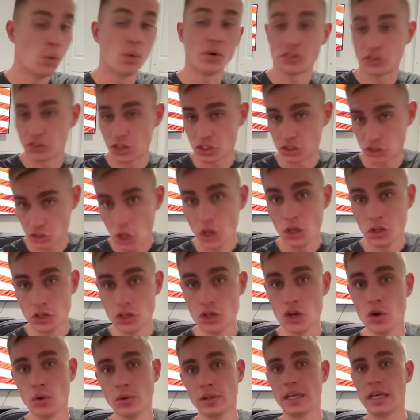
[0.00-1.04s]
with this
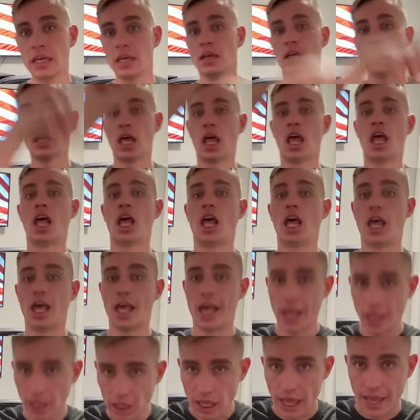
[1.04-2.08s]
newly
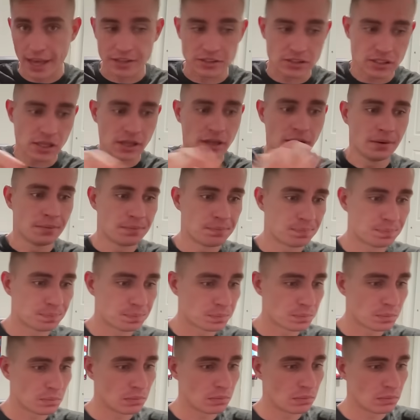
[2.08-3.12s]
elected
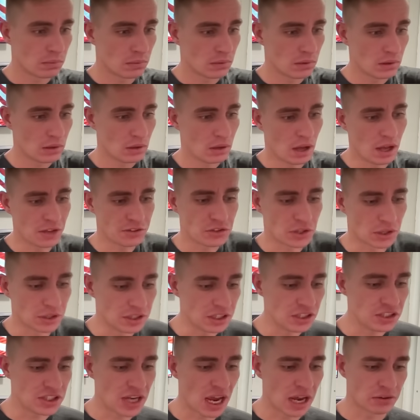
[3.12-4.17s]

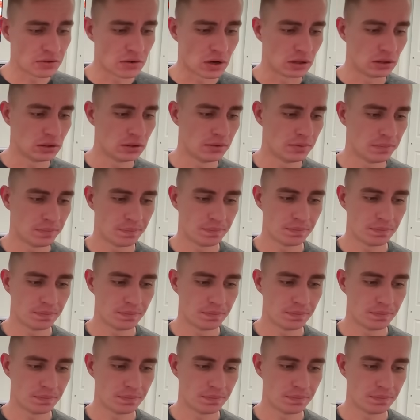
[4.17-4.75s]
Attorney General.